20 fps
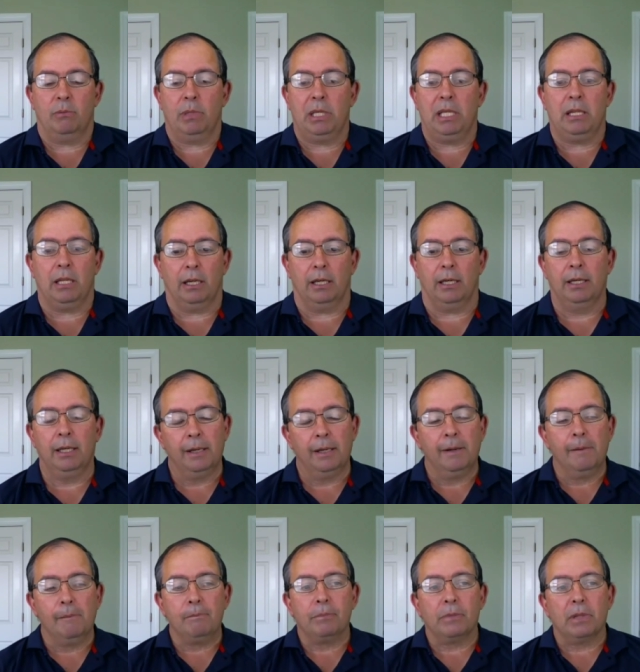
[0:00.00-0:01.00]
there
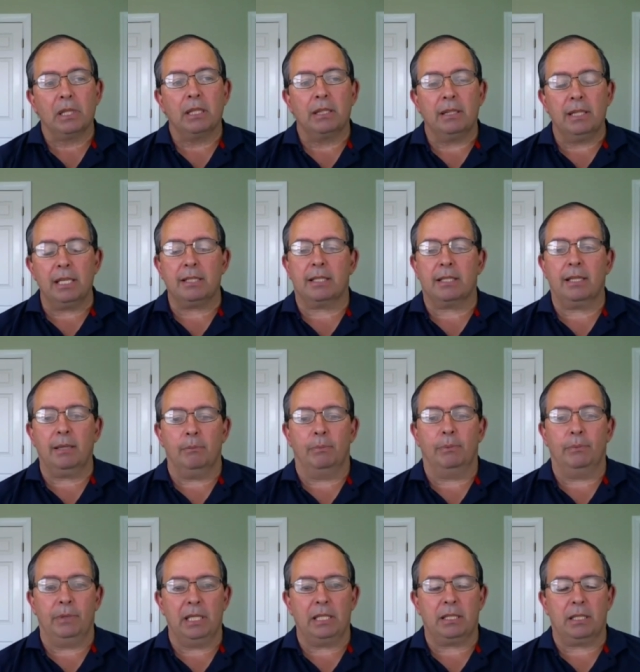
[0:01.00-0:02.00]
this com-
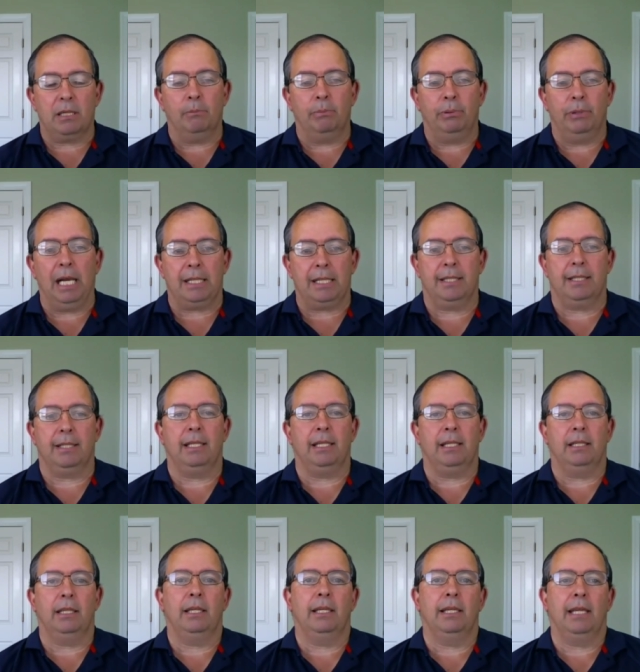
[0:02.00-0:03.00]
this
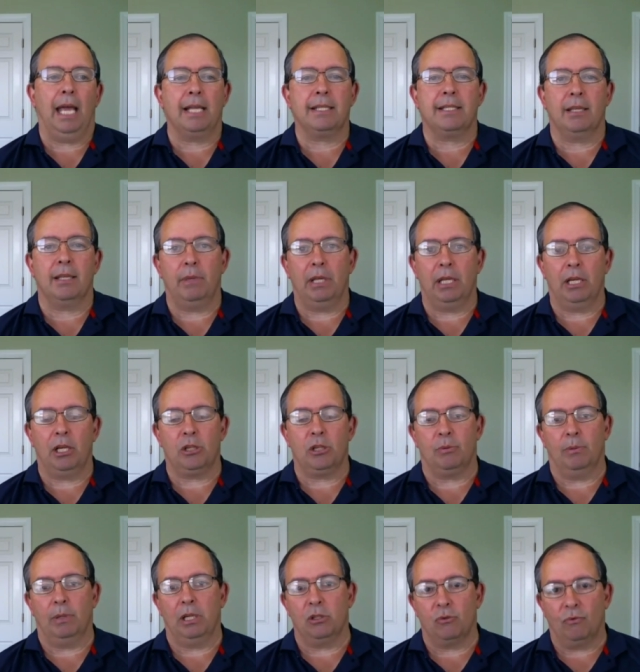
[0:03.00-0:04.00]
complexity in asset
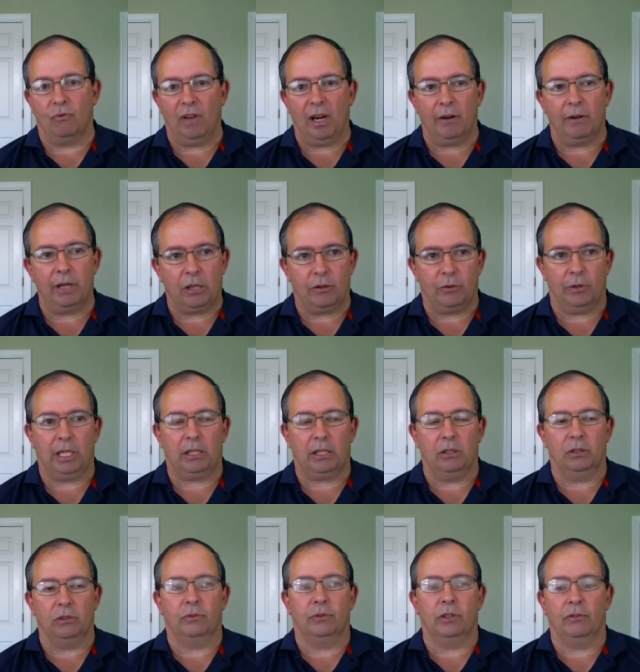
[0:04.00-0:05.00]
management is very
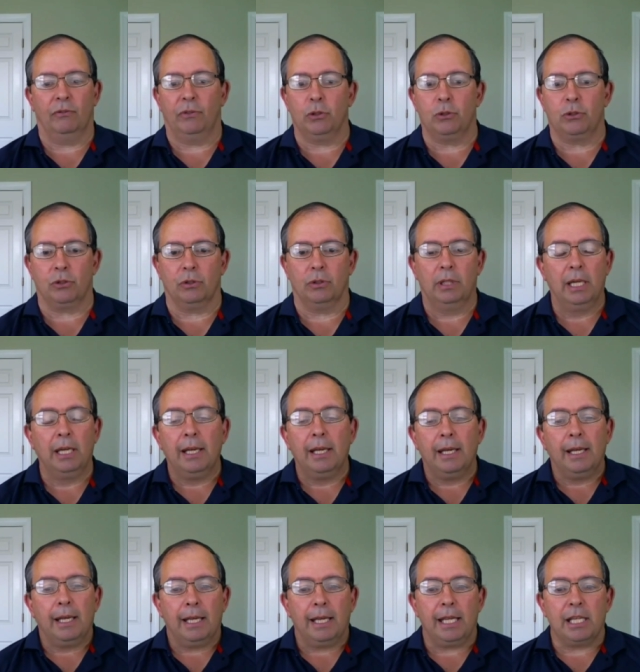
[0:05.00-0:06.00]
critical for the future.
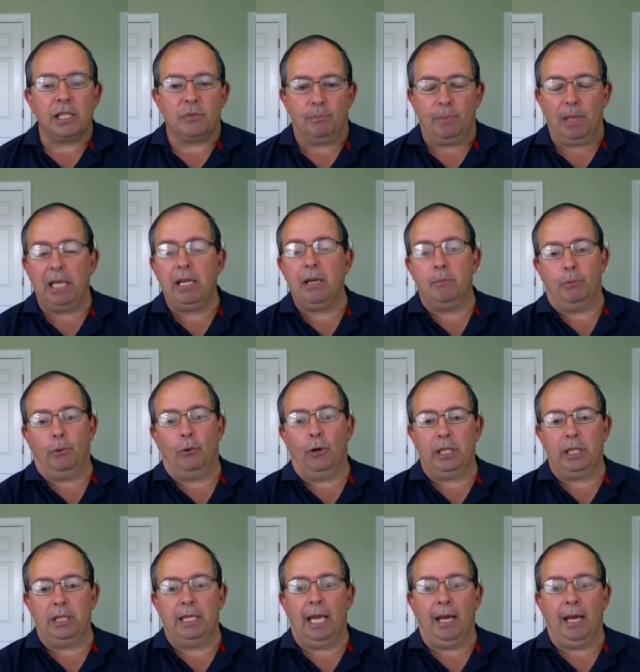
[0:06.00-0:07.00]
Mm-hmm. It's been
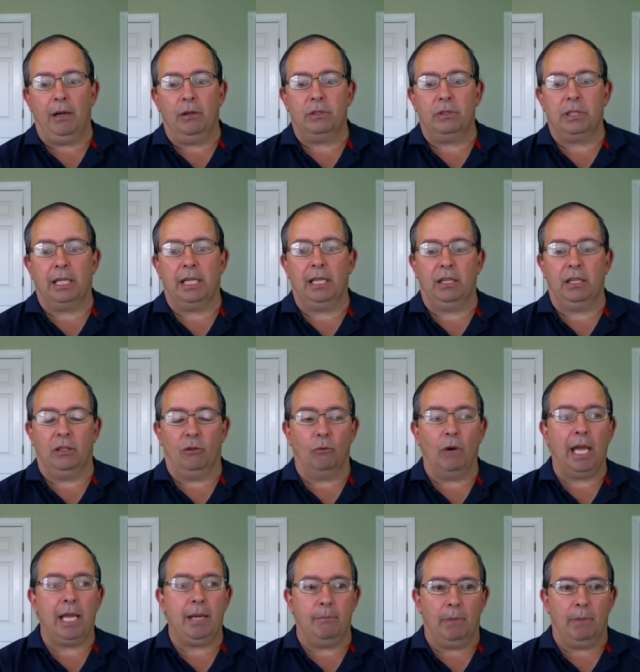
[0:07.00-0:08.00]
important now to get in the
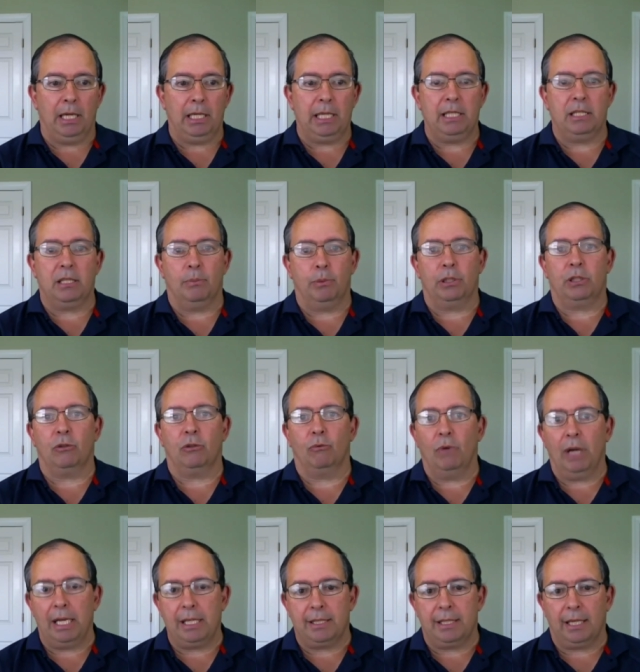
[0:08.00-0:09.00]
right money to put the
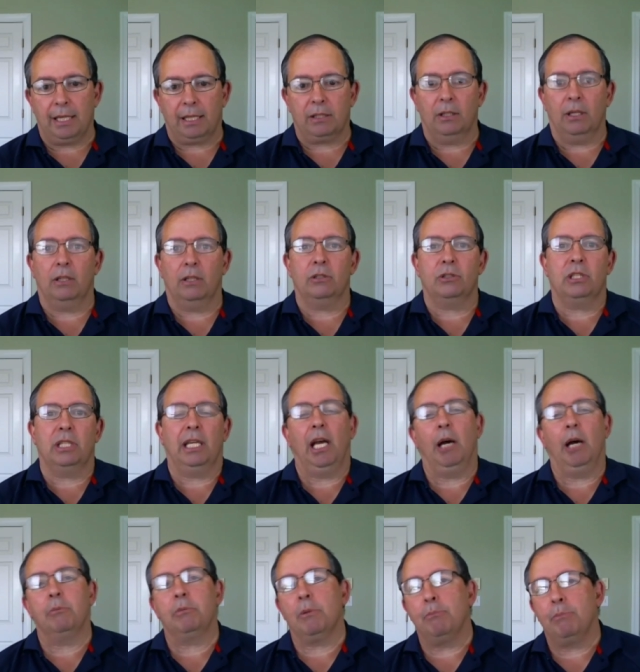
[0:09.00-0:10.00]
right technology to
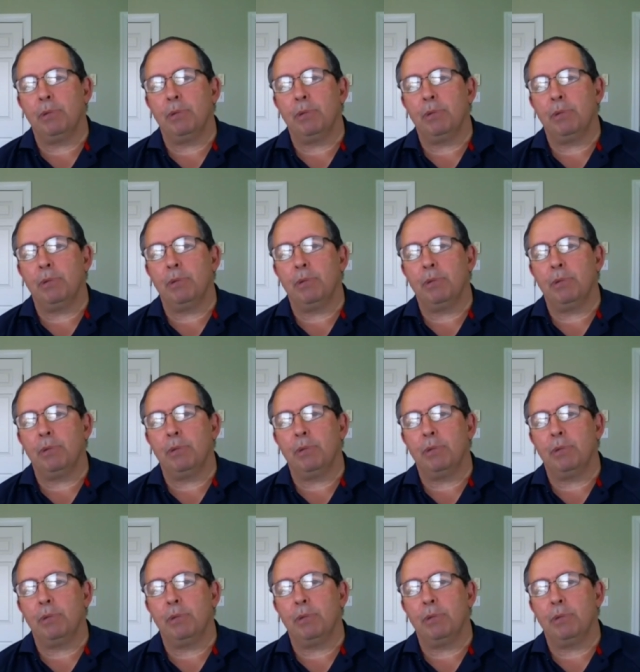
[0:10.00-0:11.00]
help the business
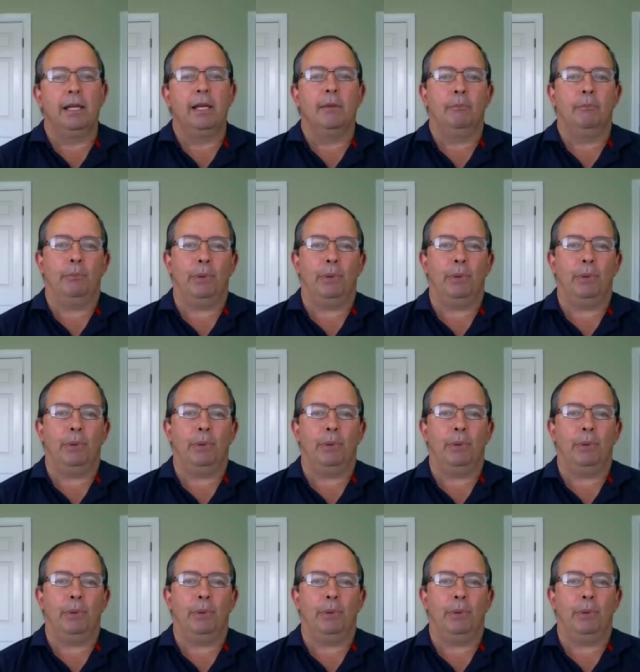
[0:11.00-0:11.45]
grow, but